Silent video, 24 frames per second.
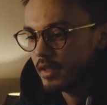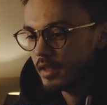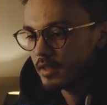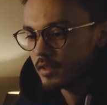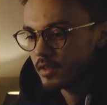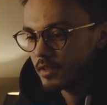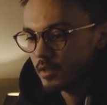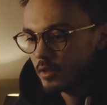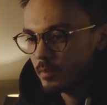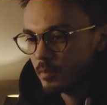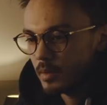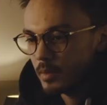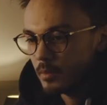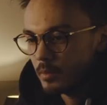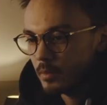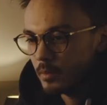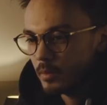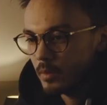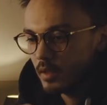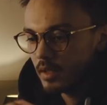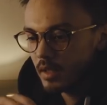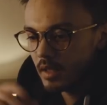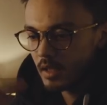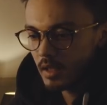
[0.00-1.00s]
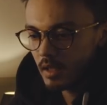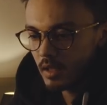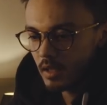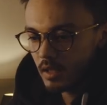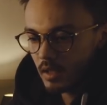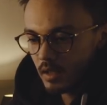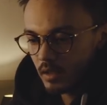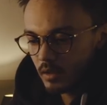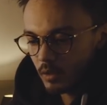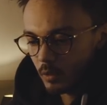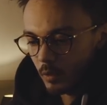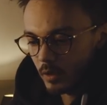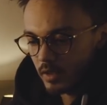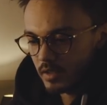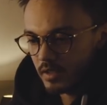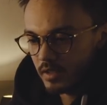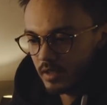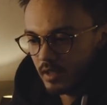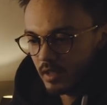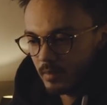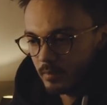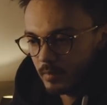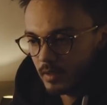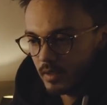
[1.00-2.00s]
As I know, people always
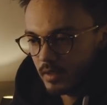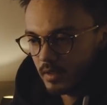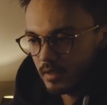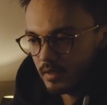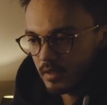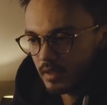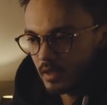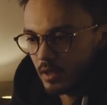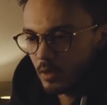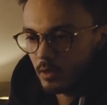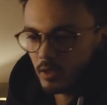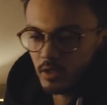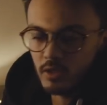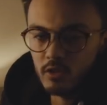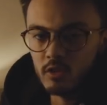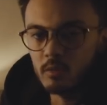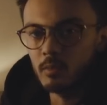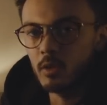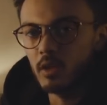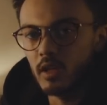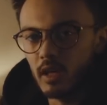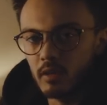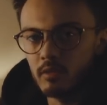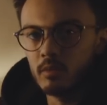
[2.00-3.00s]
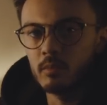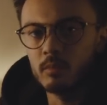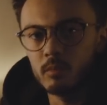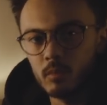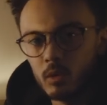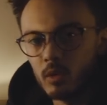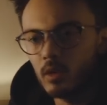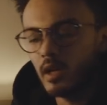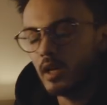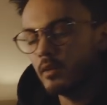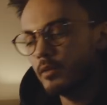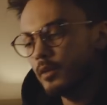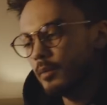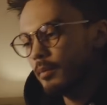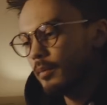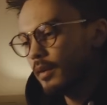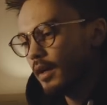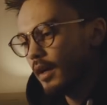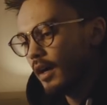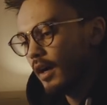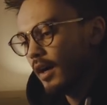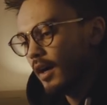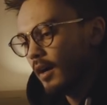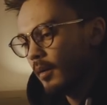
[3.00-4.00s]
DM me and say, oh, can you do more Lightroom, more Lightroom?
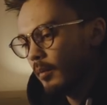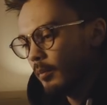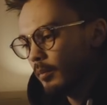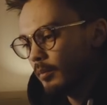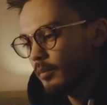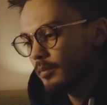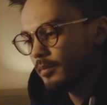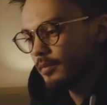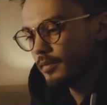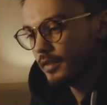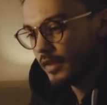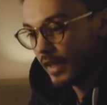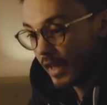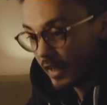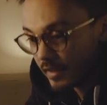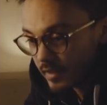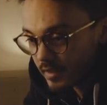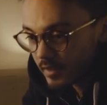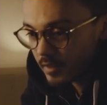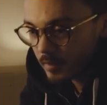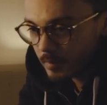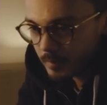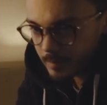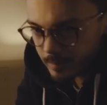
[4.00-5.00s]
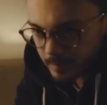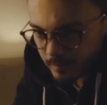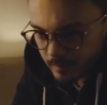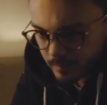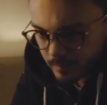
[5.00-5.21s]
Yes.